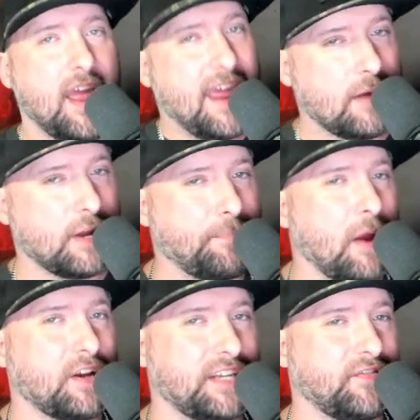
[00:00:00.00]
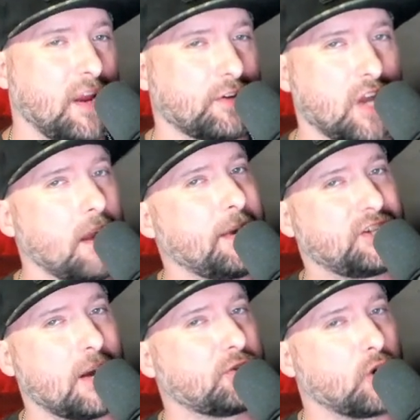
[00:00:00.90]
It would appear as if there is going to be
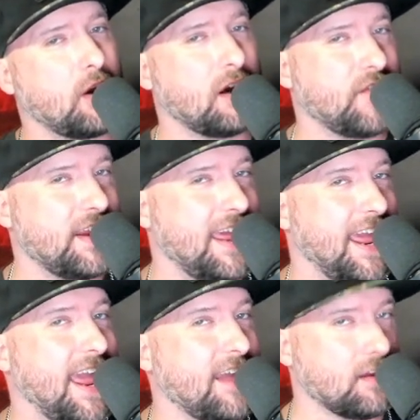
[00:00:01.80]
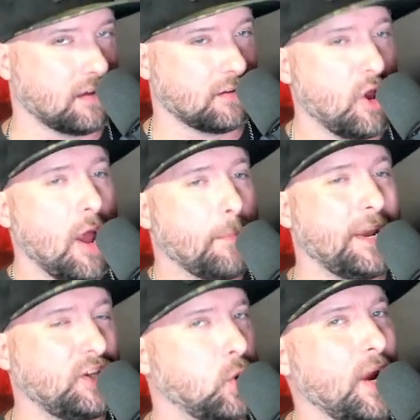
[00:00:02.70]
some sort of an angle
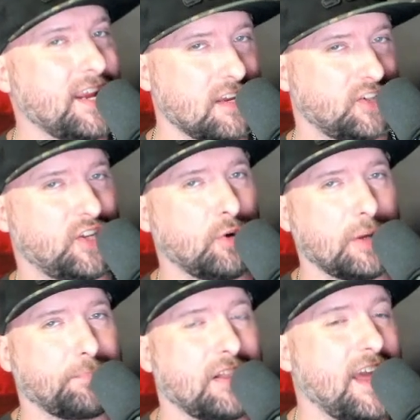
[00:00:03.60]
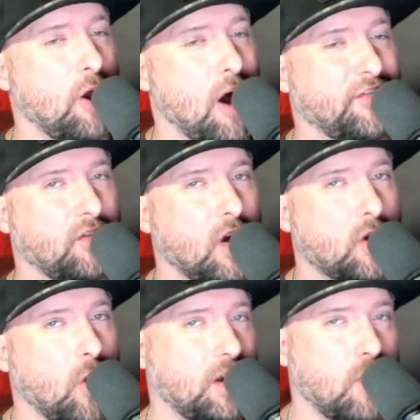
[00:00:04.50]
between these two to play off of what
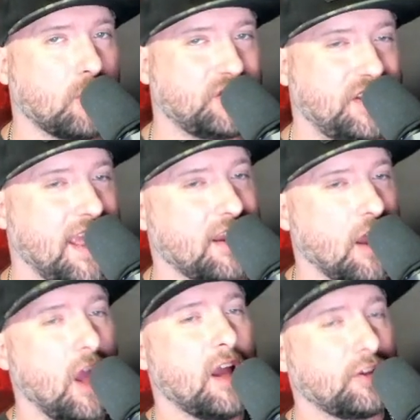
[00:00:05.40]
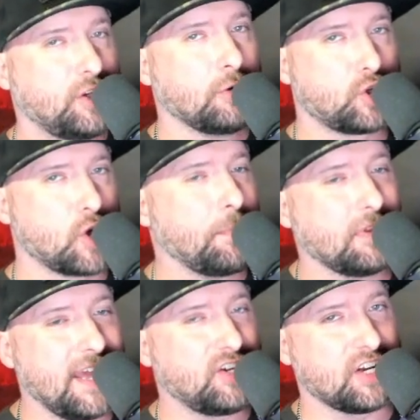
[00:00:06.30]
Cody Rhodes did to
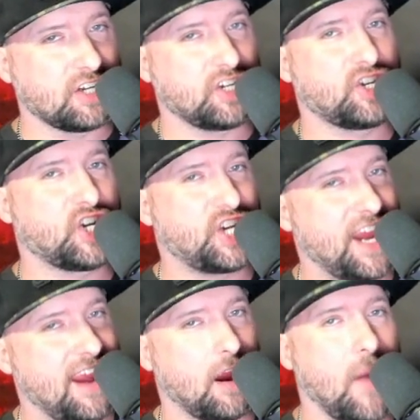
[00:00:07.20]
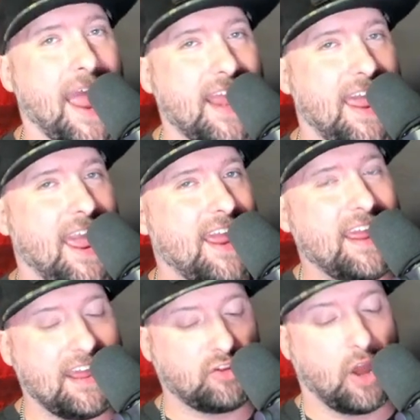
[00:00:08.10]
Triple H's cheer at
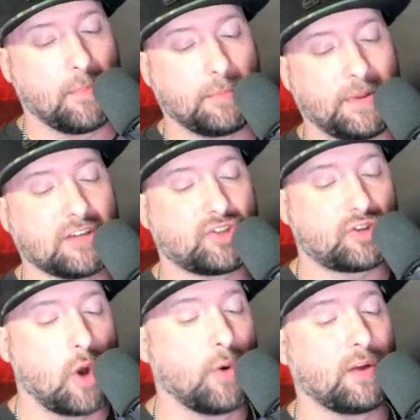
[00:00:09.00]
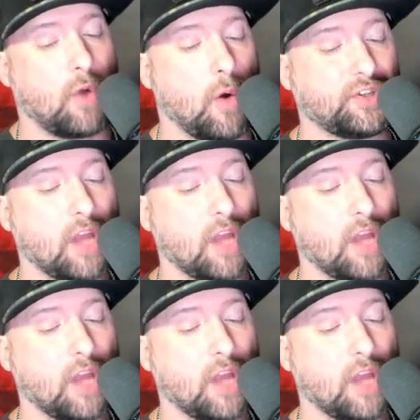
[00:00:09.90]
AEW, because Cody Rhodes